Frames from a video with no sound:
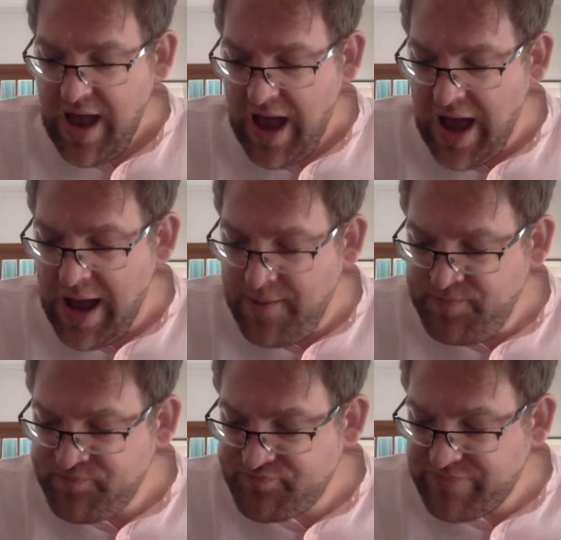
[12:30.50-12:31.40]

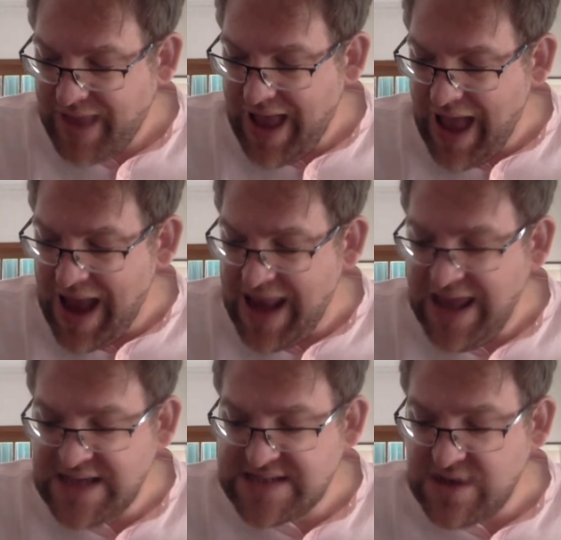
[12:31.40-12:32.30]
And
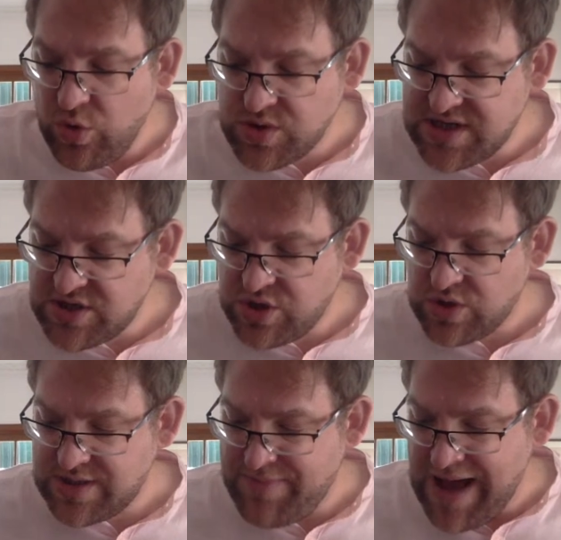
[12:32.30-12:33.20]
he also
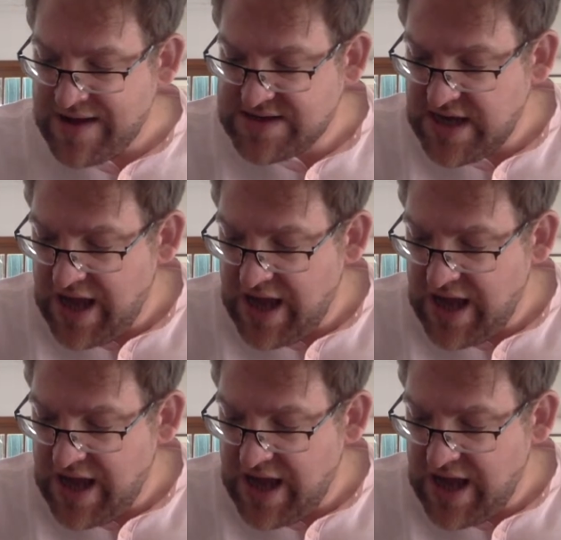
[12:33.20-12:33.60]
talked about